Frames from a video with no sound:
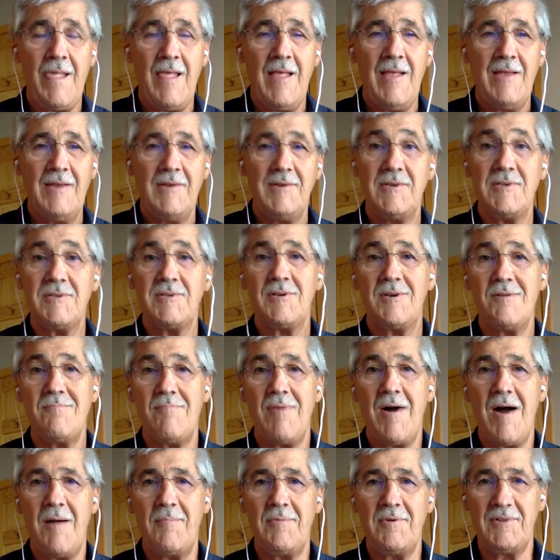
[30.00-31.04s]

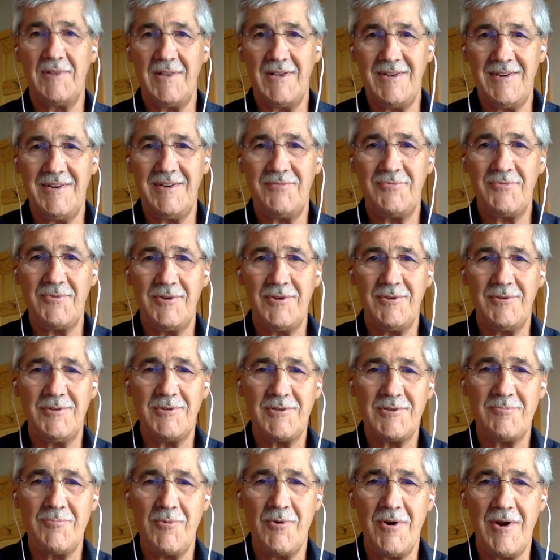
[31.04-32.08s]
discombobulated for you this
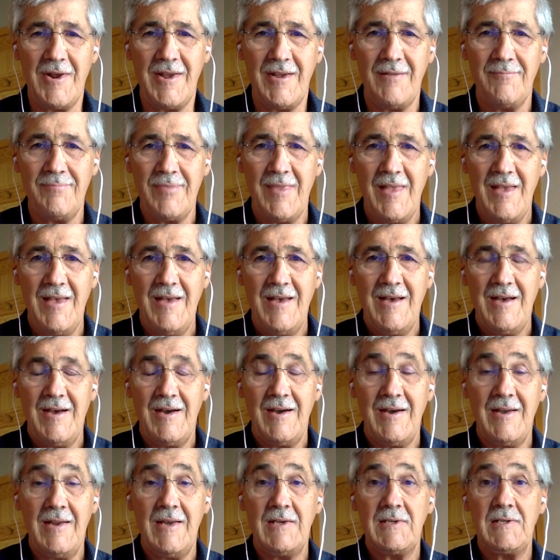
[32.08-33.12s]
morning. I'd
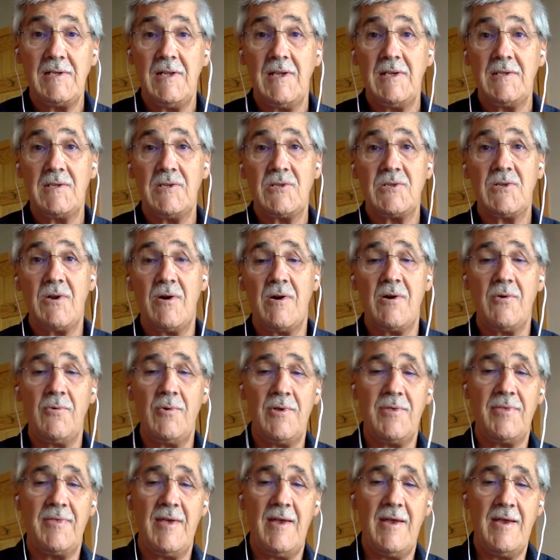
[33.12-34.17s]
actually like to start with
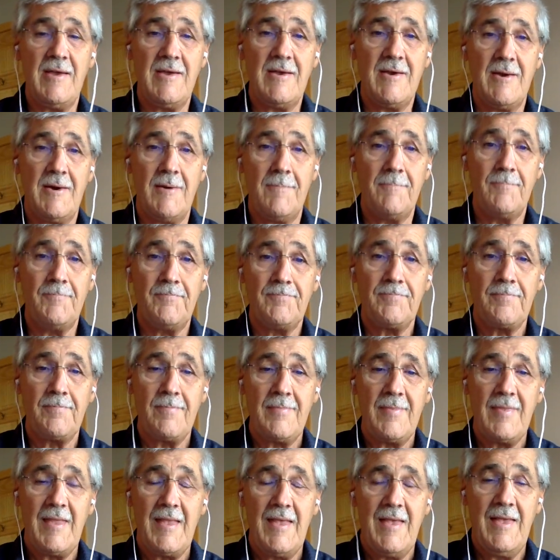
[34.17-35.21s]
a
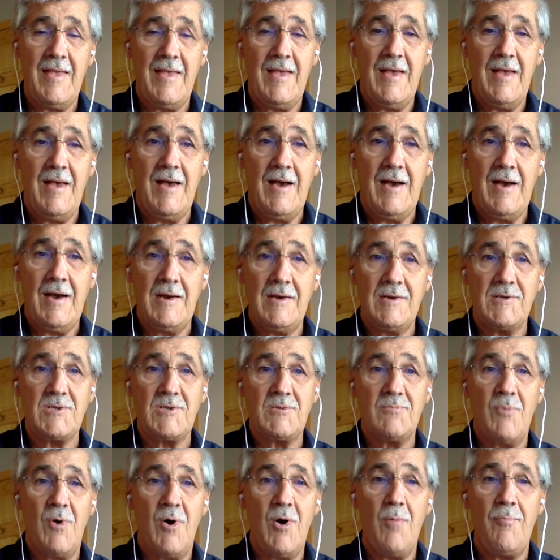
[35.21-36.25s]

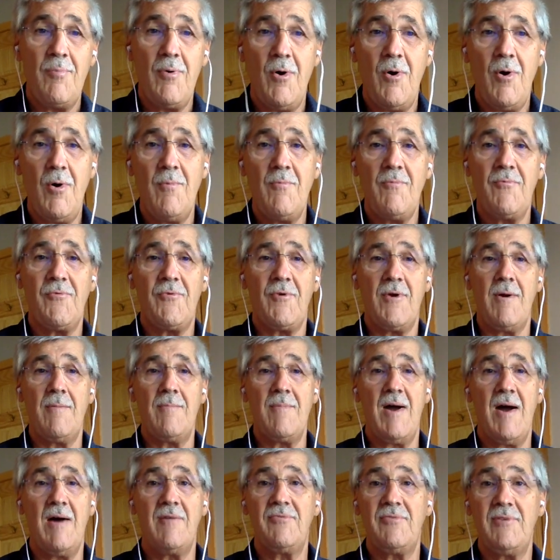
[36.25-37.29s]
small poem from
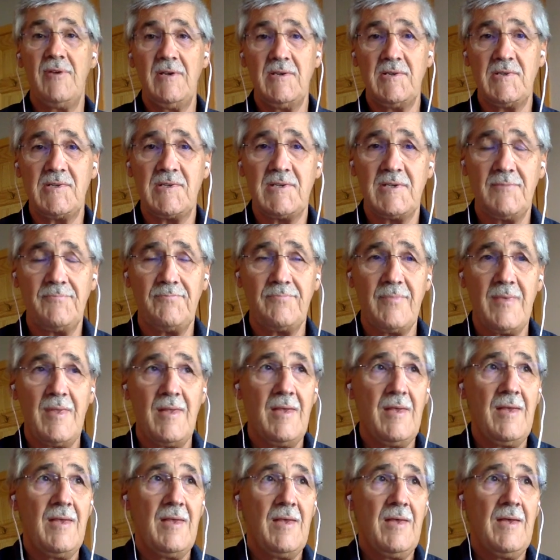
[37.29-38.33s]
Hafiz
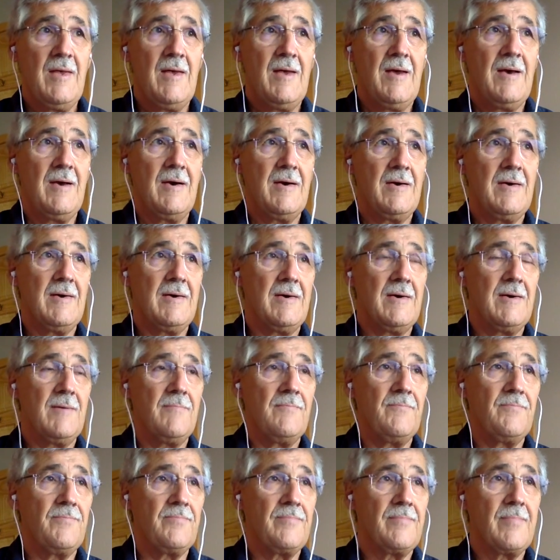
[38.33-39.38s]
um,
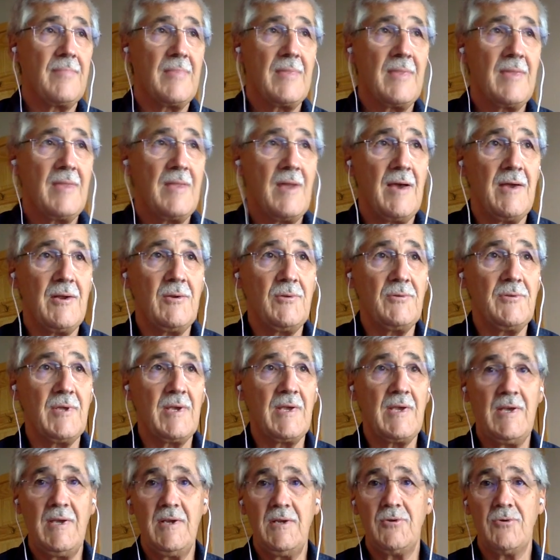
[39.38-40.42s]
titled The
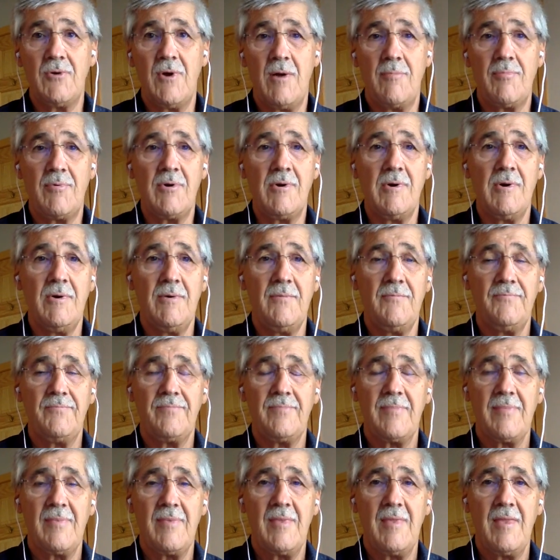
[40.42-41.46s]
Key Dropper.
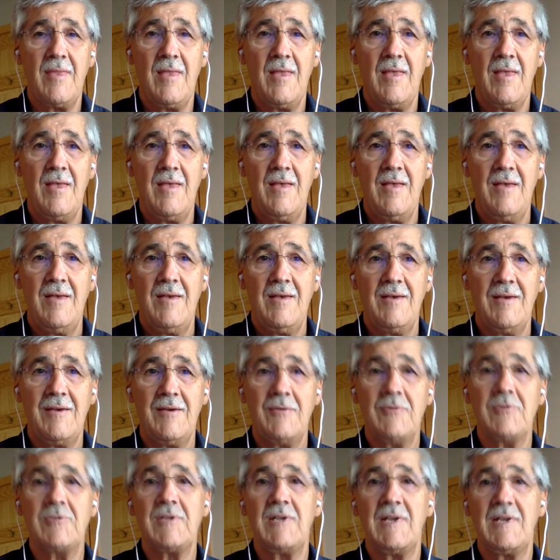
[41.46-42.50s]
It goes
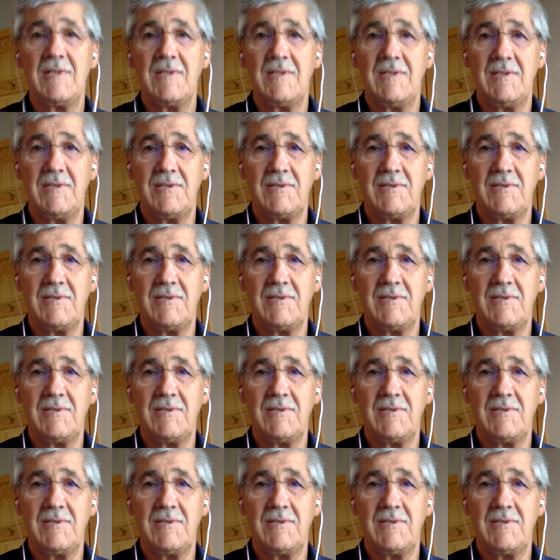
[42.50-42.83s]
like this.